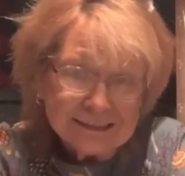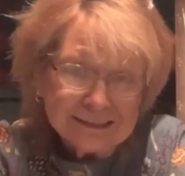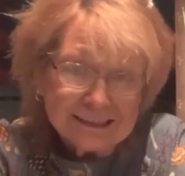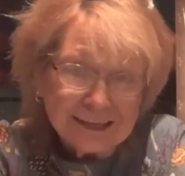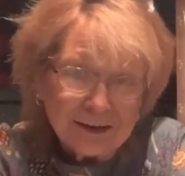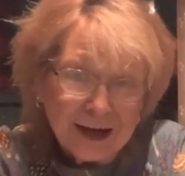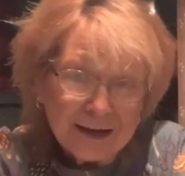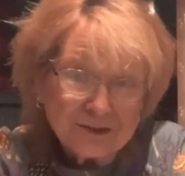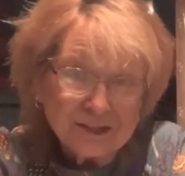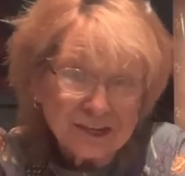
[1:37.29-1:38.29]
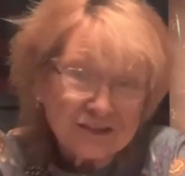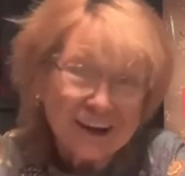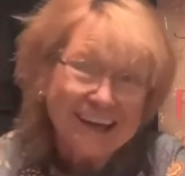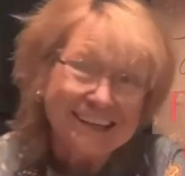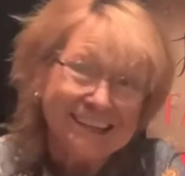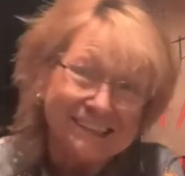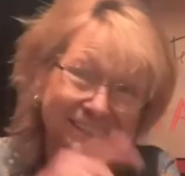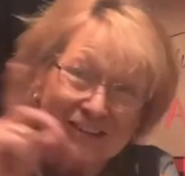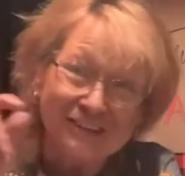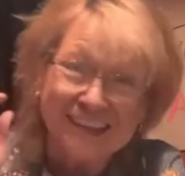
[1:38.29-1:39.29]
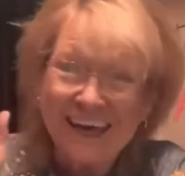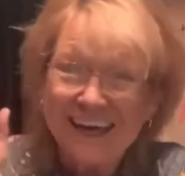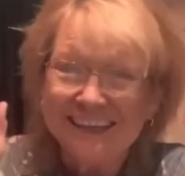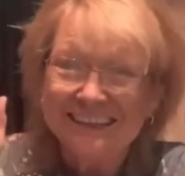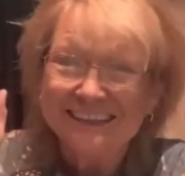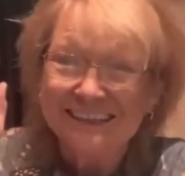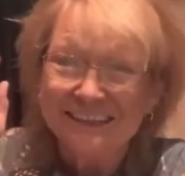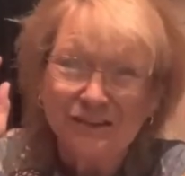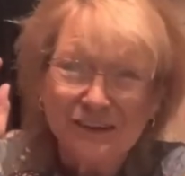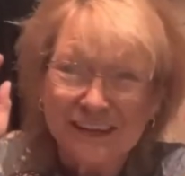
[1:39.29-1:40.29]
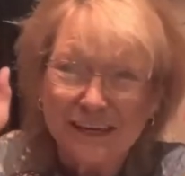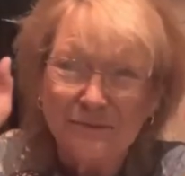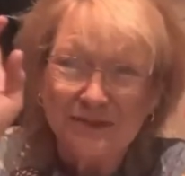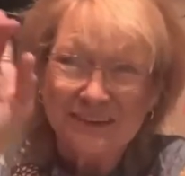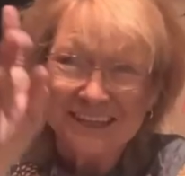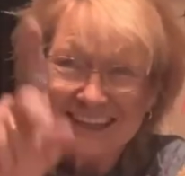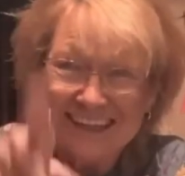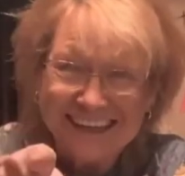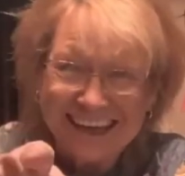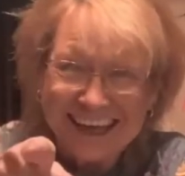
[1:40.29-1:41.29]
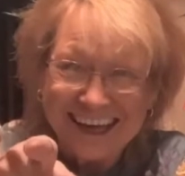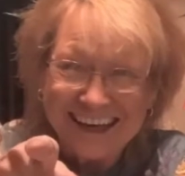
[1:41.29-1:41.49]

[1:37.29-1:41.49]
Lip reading: So I'm going to try to insert that little clip now.